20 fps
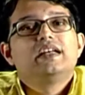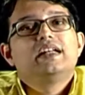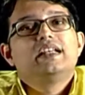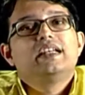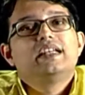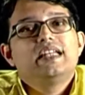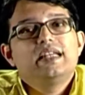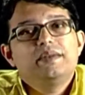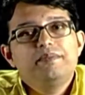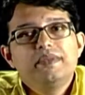
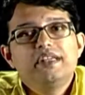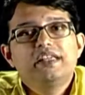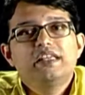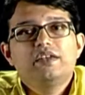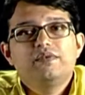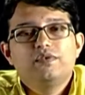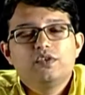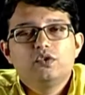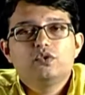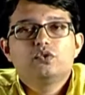Let me
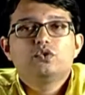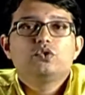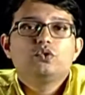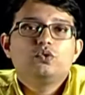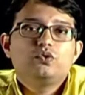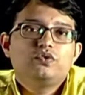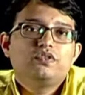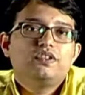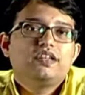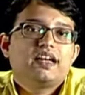give you
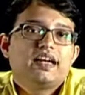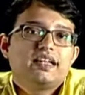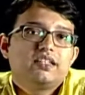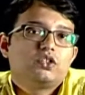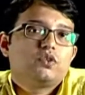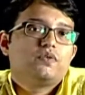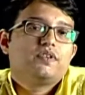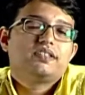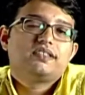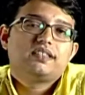2-3 kinds
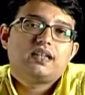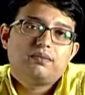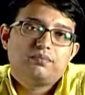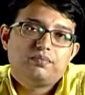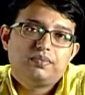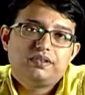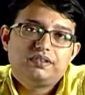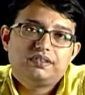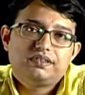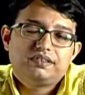of
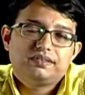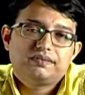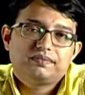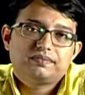examples.